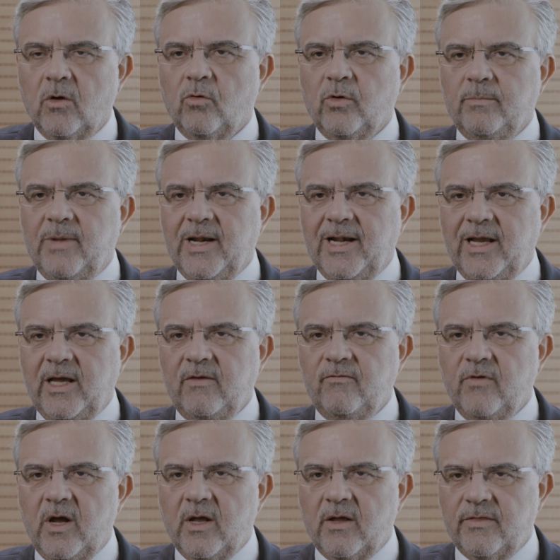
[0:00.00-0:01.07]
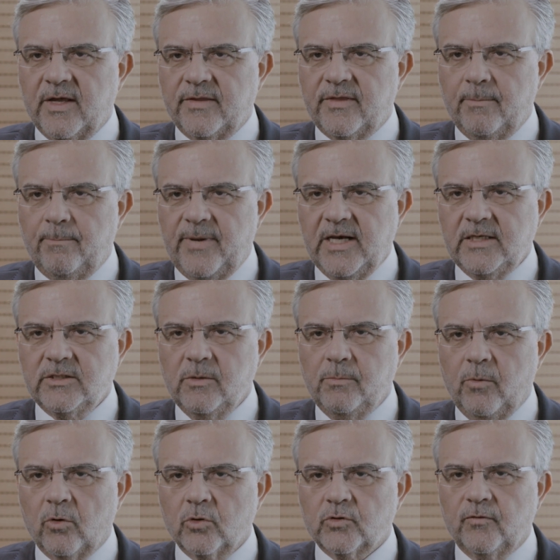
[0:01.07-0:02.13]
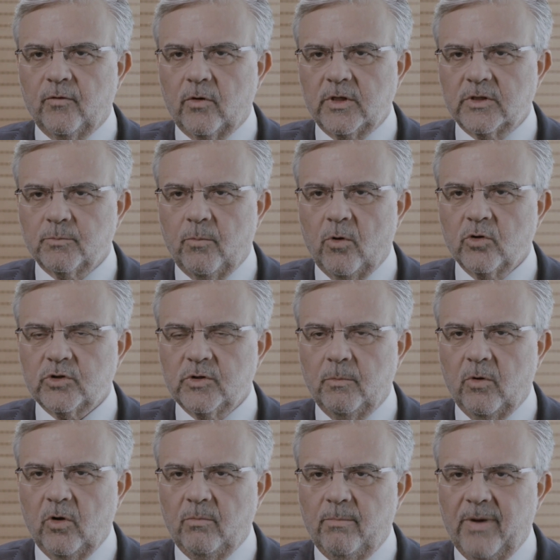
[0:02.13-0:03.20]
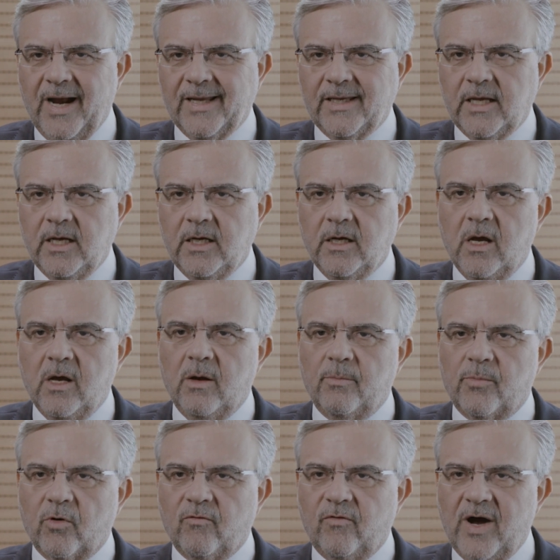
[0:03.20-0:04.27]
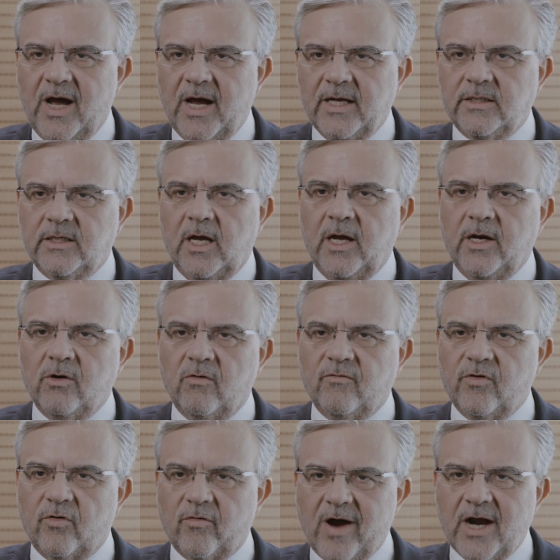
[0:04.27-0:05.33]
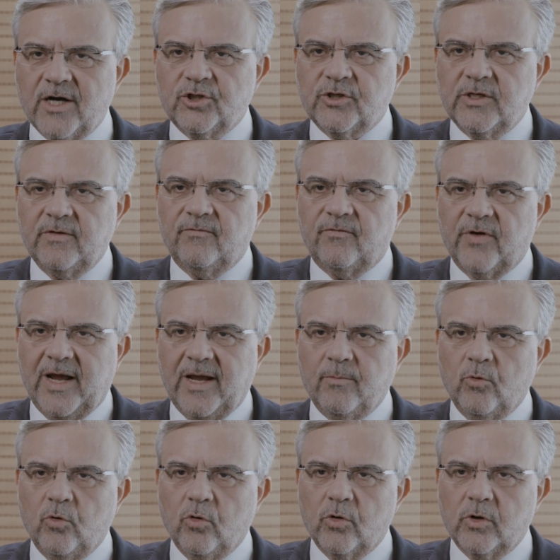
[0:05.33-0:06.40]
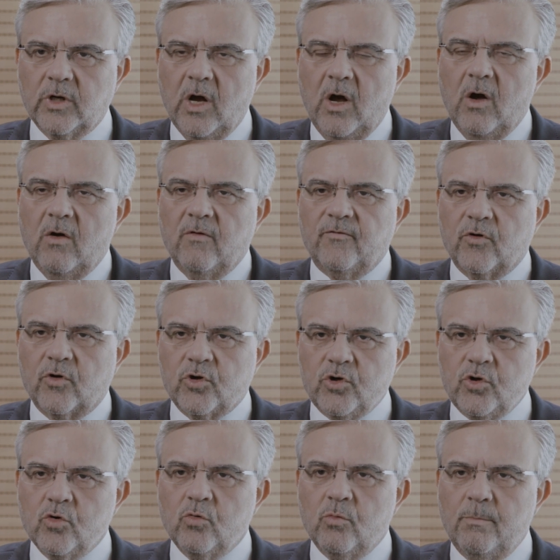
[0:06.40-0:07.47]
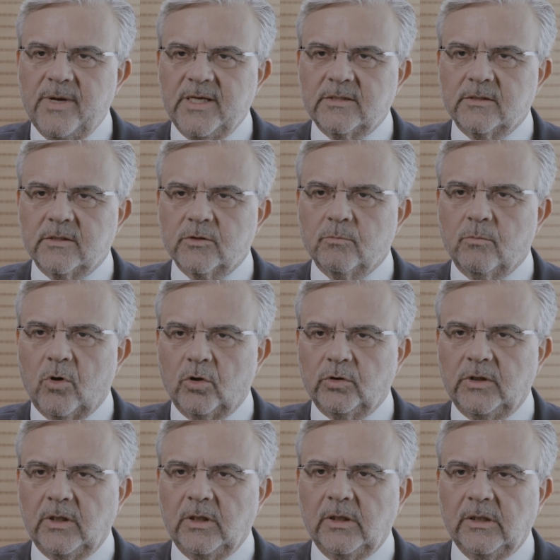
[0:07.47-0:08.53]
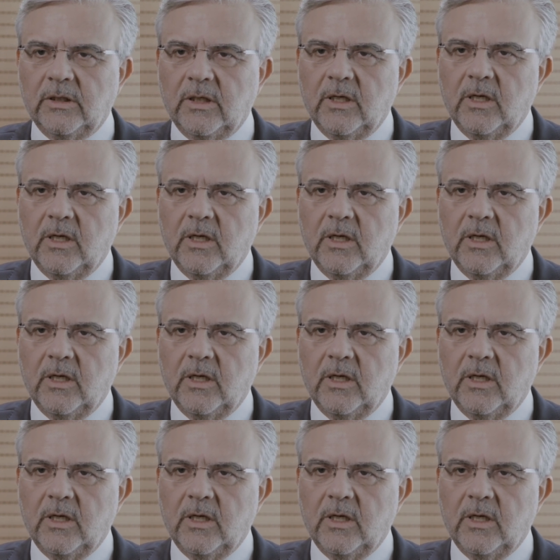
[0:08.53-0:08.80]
We believe that the principles for responsible banking provide an overarching framework for new business model